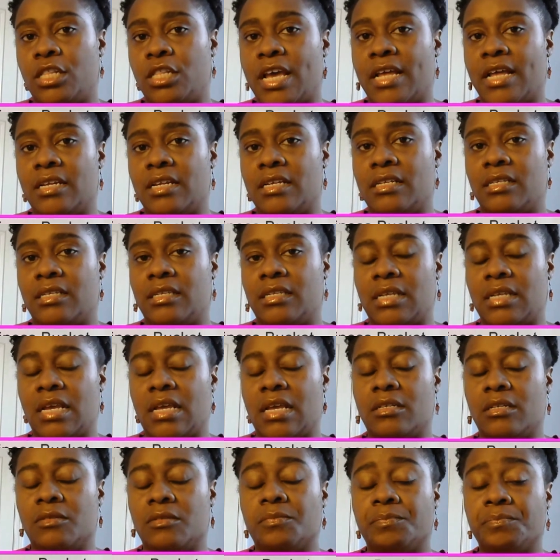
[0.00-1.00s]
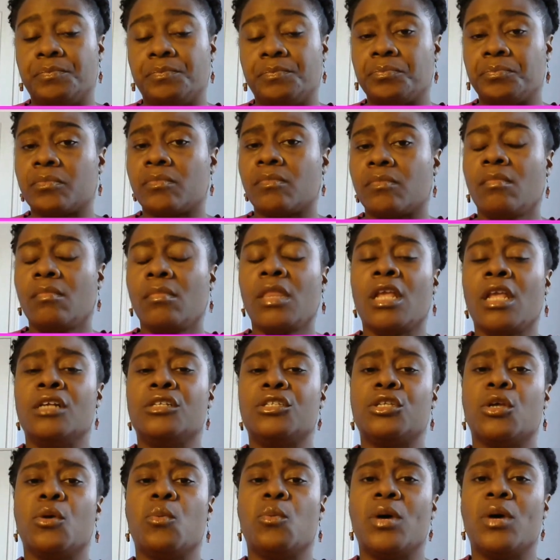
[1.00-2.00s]
that is sent.
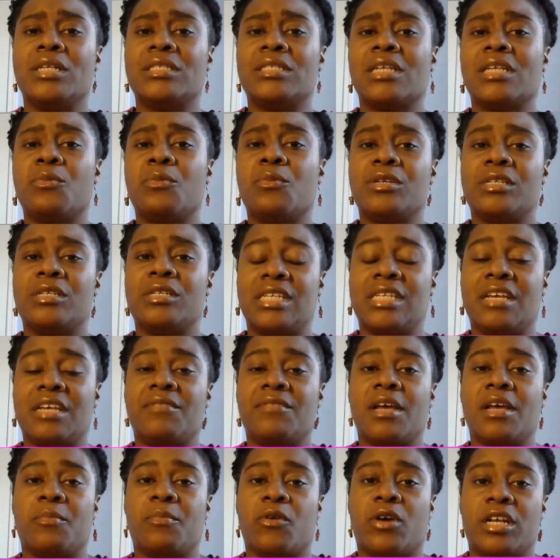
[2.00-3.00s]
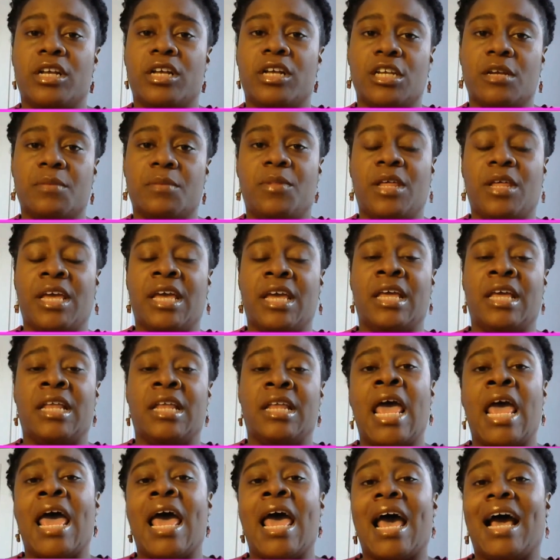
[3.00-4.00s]
So once I receive that project
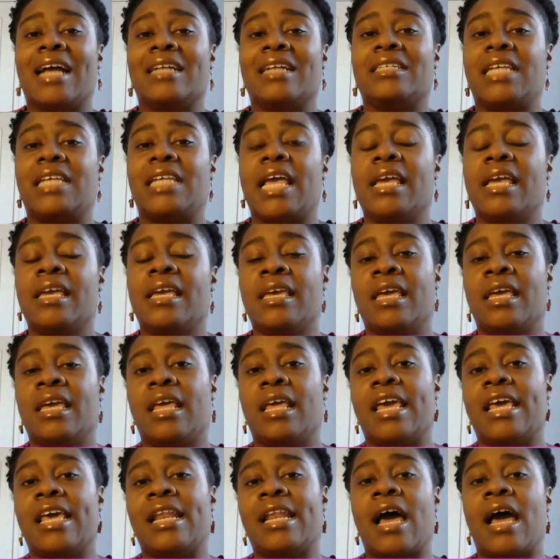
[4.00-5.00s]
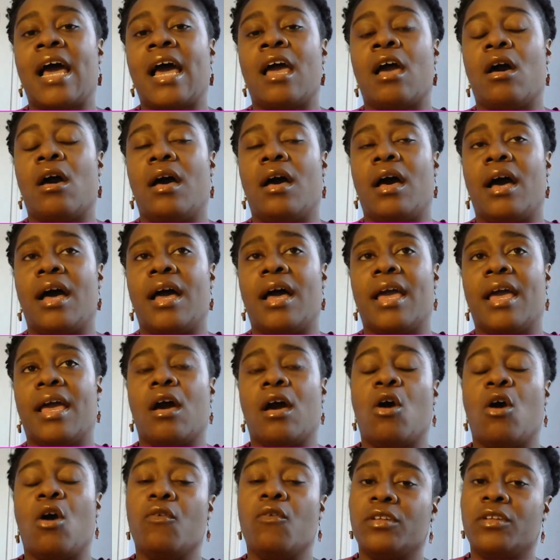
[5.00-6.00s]
plan, I take it and I
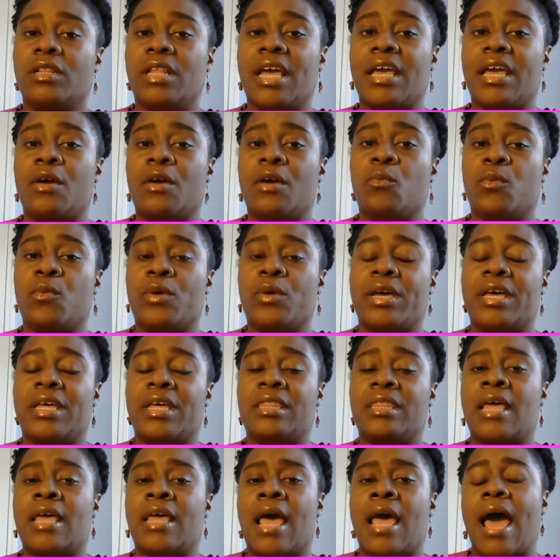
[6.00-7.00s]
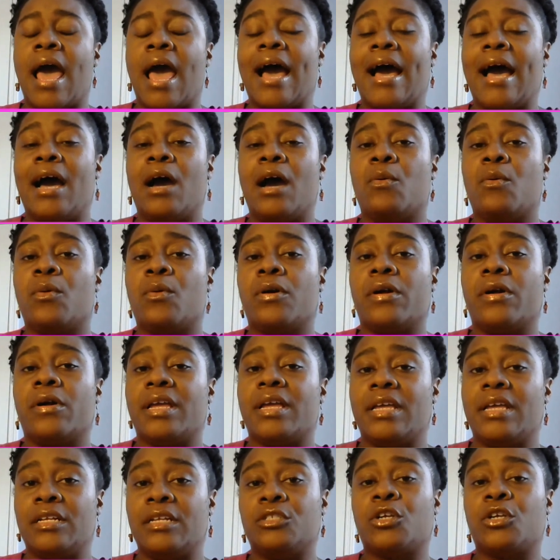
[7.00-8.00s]
overlay it with our
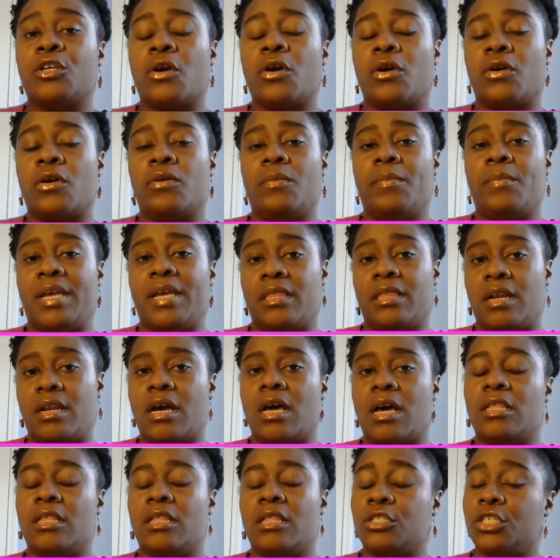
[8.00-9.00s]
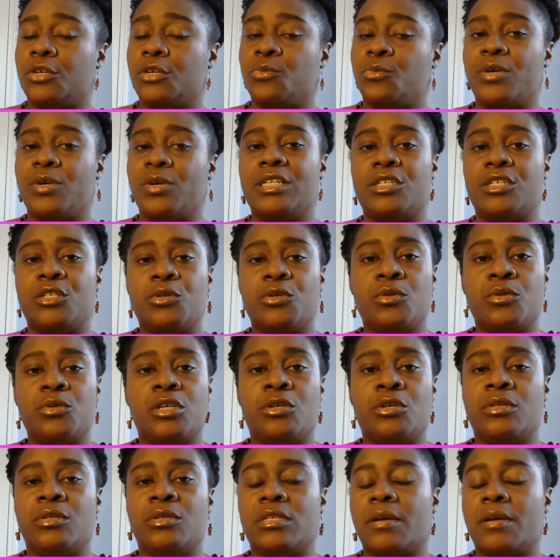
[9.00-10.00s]
internal methodology. We do
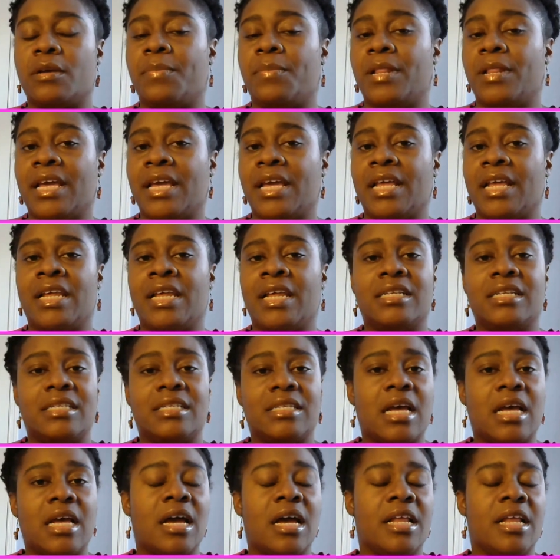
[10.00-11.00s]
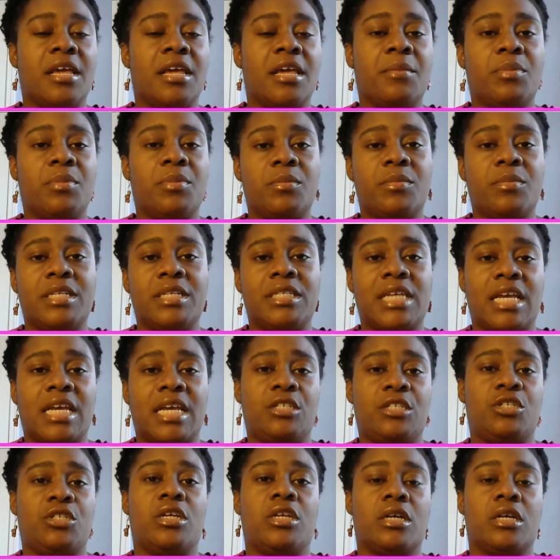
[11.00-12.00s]
use a planning, design,
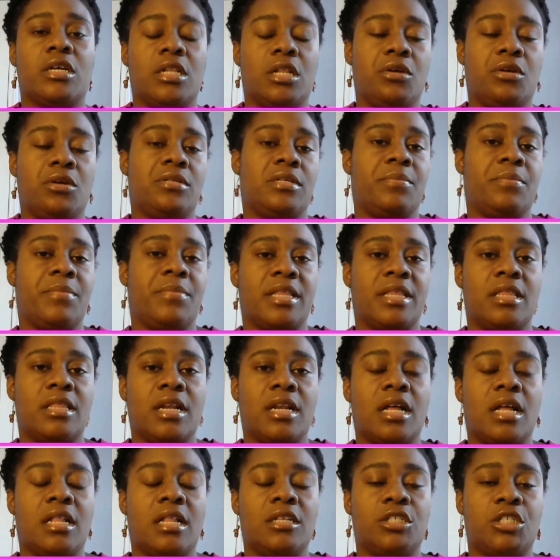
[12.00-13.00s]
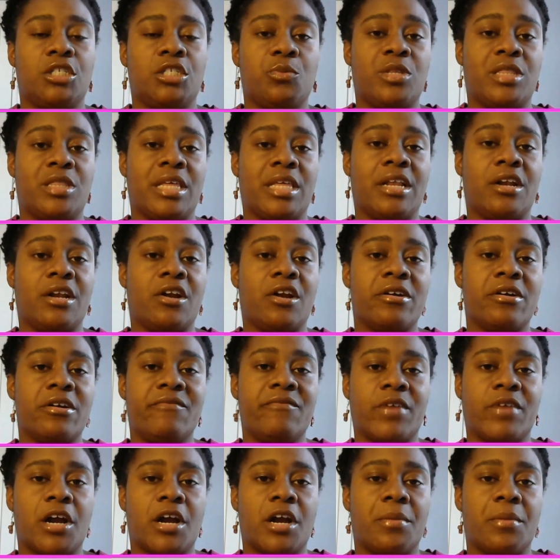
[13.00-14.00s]
implementation, and closing methodology within our
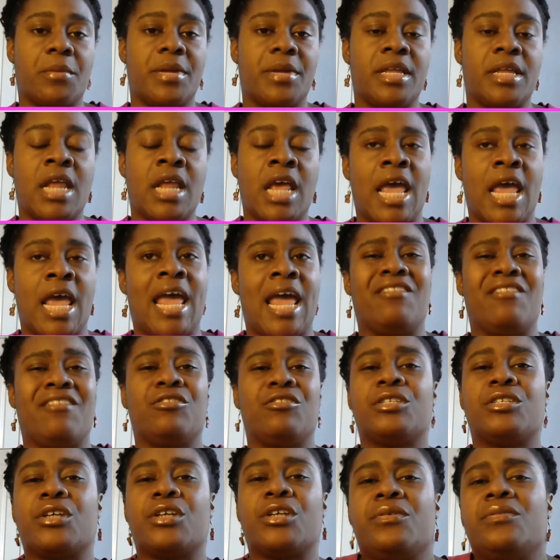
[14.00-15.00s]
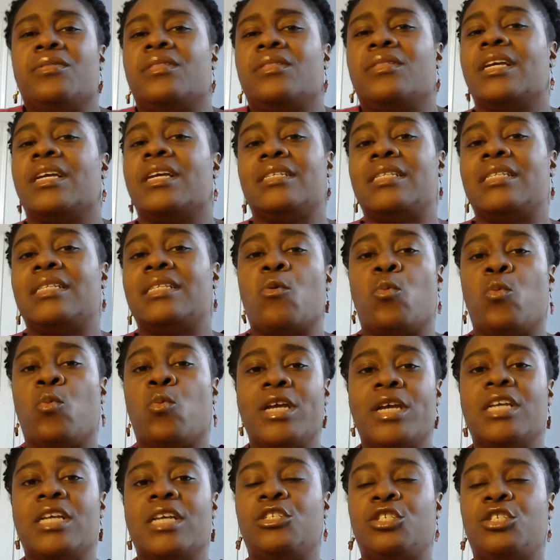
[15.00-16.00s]
environment. And there's certain things that
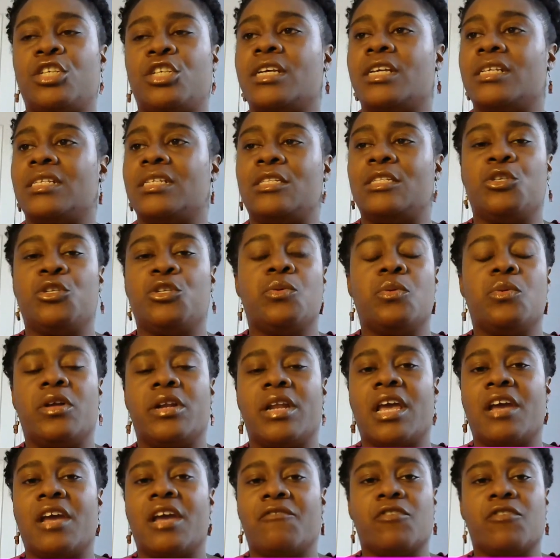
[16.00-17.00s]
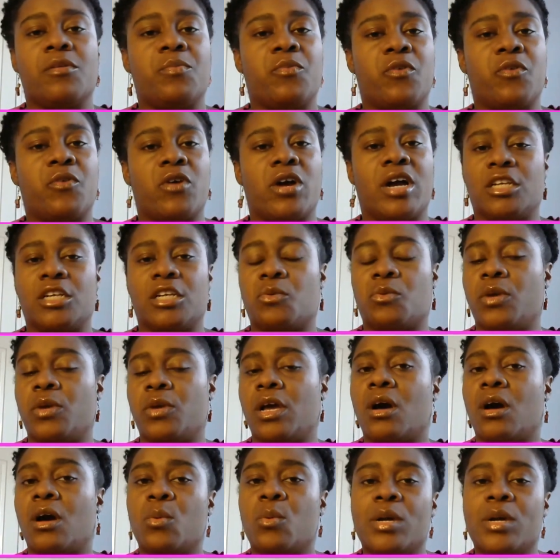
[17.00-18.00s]
we just do on every project. We
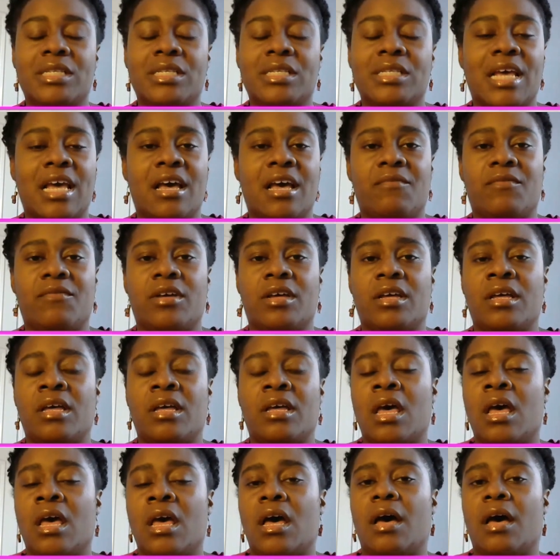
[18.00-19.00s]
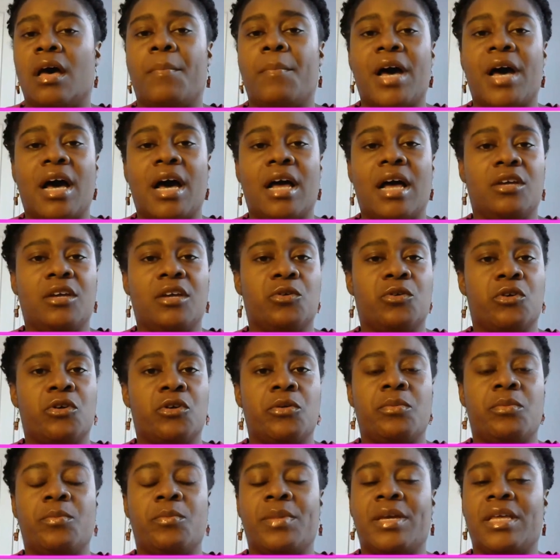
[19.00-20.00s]
always have a pilot
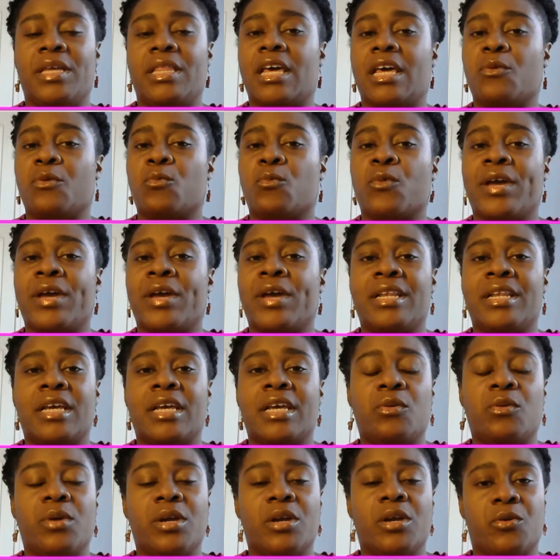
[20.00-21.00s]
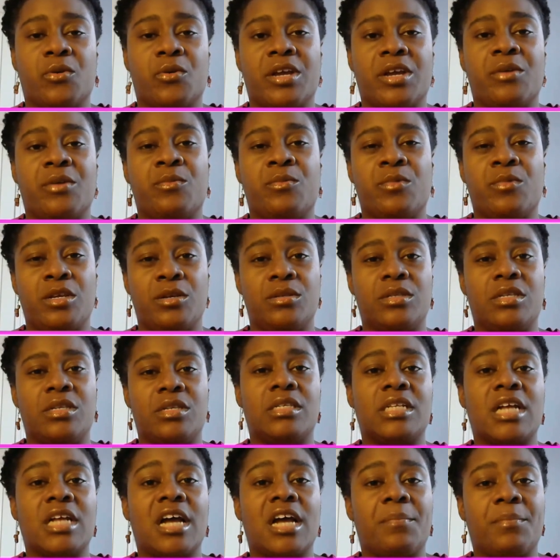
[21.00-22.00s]
group, be that red, yellow, and green. We use a
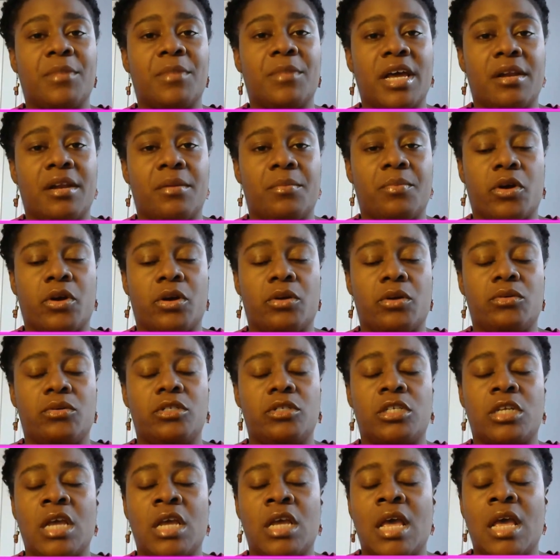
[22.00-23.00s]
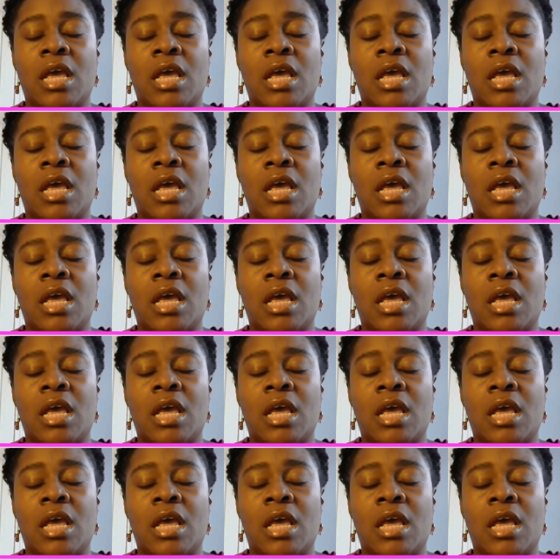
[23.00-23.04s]
stoplight approach.